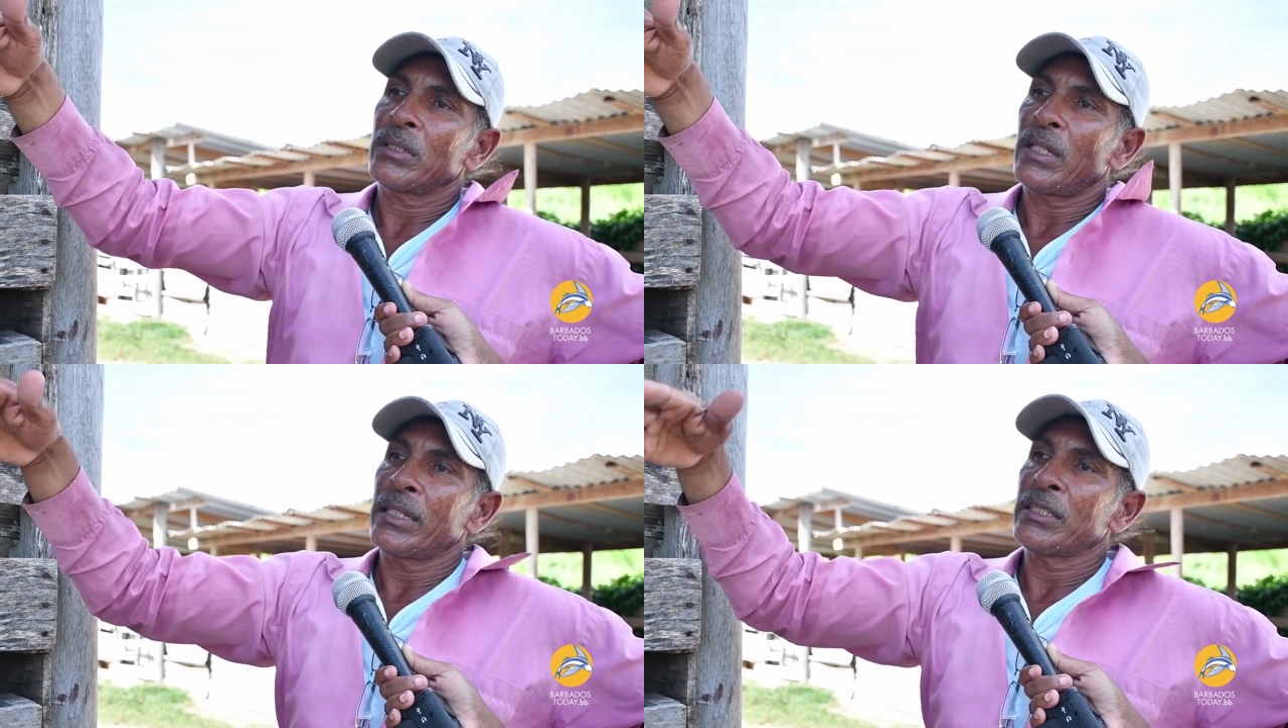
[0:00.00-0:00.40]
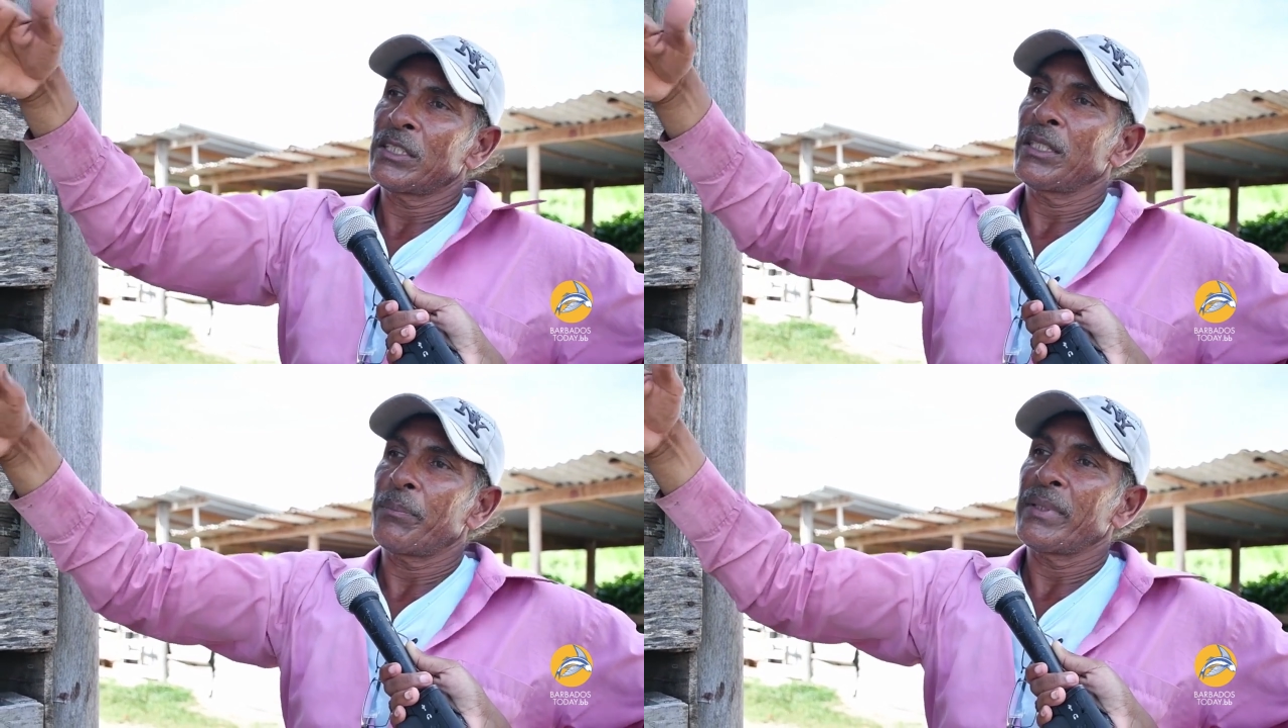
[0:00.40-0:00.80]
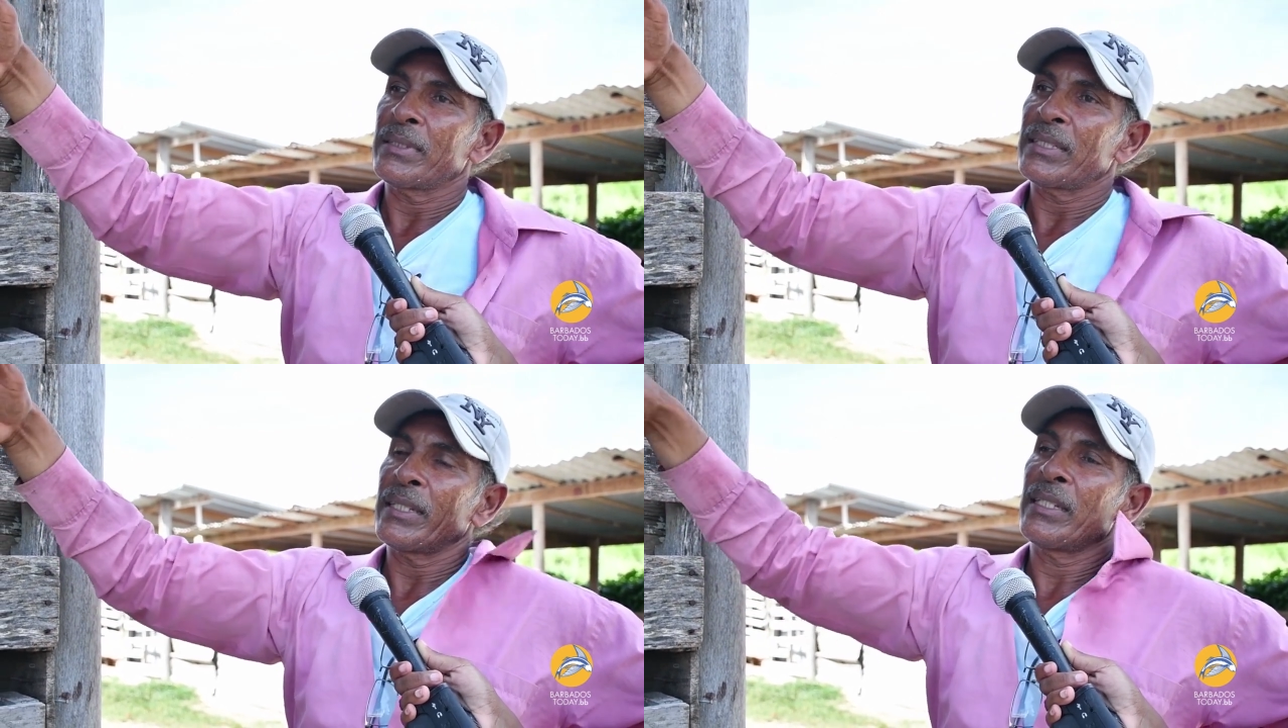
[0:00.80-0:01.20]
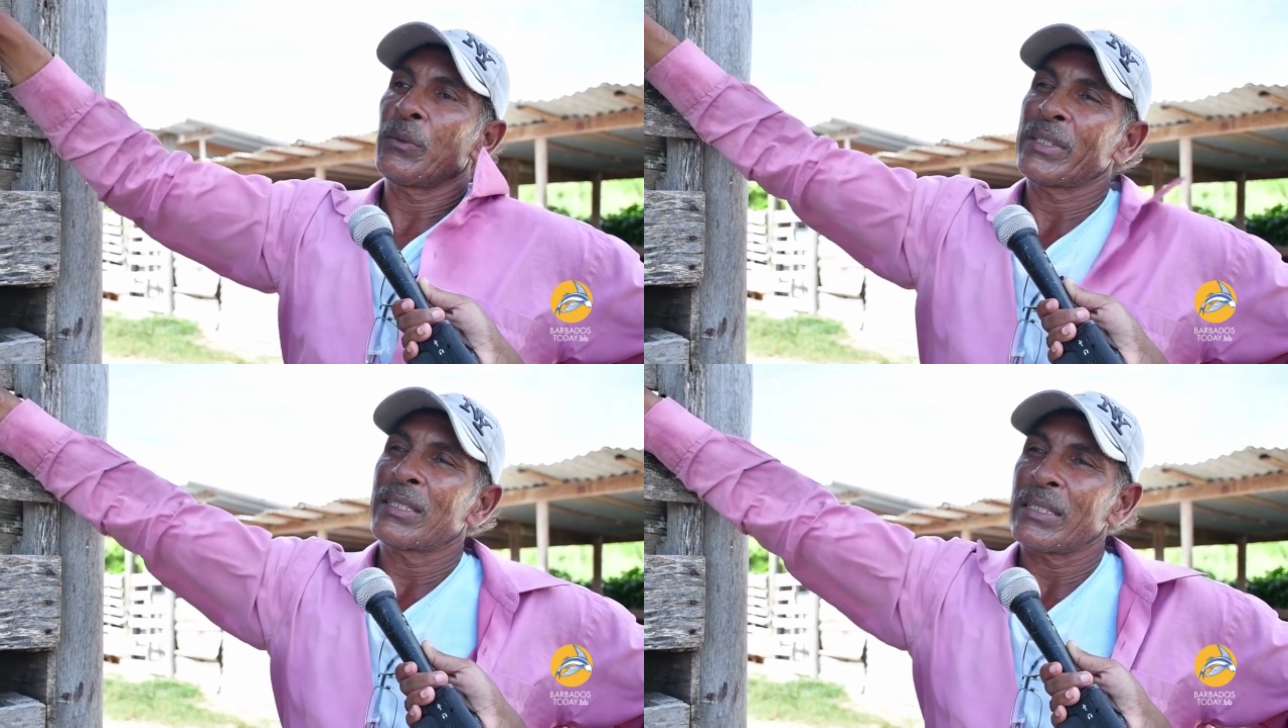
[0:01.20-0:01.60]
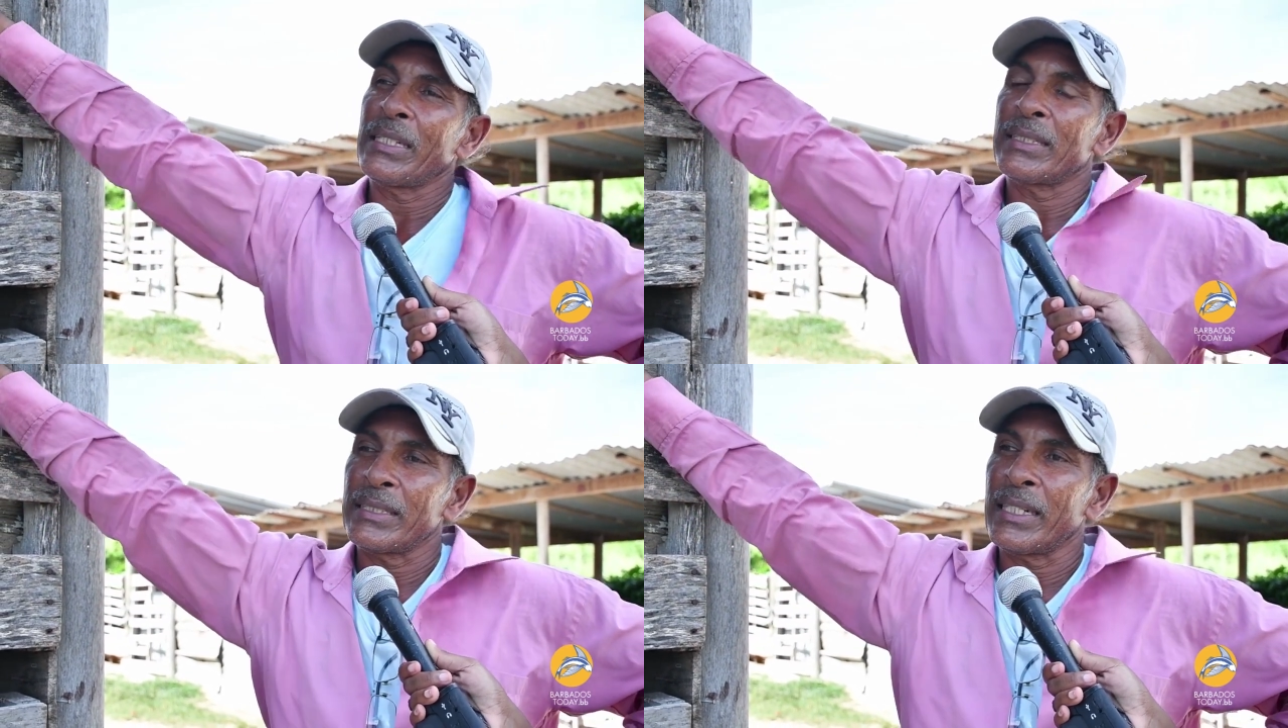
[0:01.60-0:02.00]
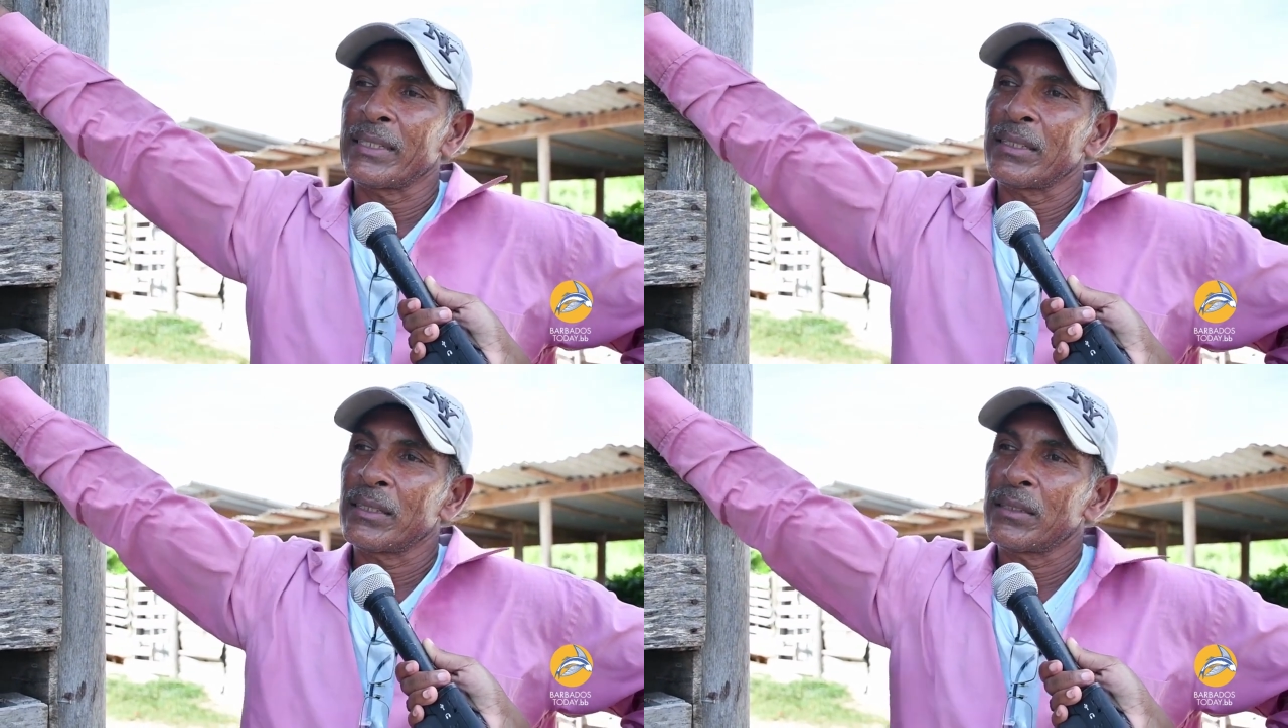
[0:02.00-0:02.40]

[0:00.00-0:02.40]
of the sheep inside here, which is 89.